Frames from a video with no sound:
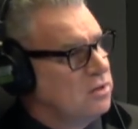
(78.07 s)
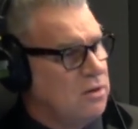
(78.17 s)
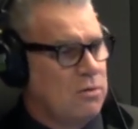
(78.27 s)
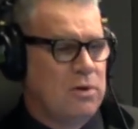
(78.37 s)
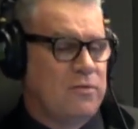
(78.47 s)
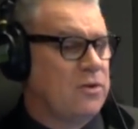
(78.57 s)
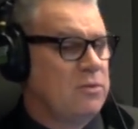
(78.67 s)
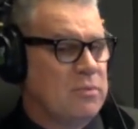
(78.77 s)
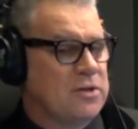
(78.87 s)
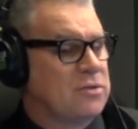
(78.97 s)
all of
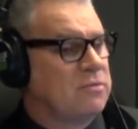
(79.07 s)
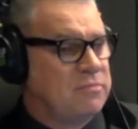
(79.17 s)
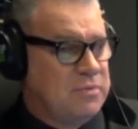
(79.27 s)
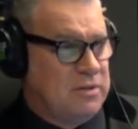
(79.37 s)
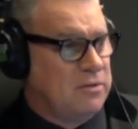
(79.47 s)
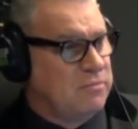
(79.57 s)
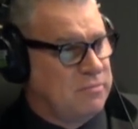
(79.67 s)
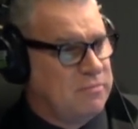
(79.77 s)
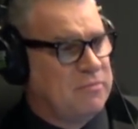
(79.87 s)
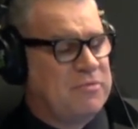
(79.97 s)
whom are sort of, you know,
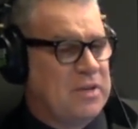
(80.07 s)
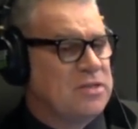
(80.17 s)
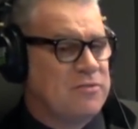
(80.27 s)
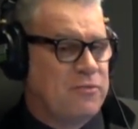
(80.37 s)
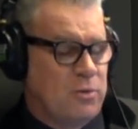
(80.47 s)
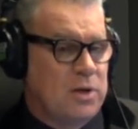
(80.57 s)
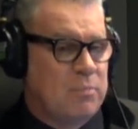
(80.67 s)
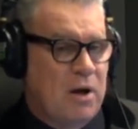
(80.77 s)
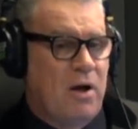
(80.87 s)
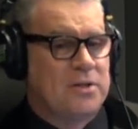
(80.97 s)
things have fallen
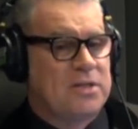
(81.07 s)
apart.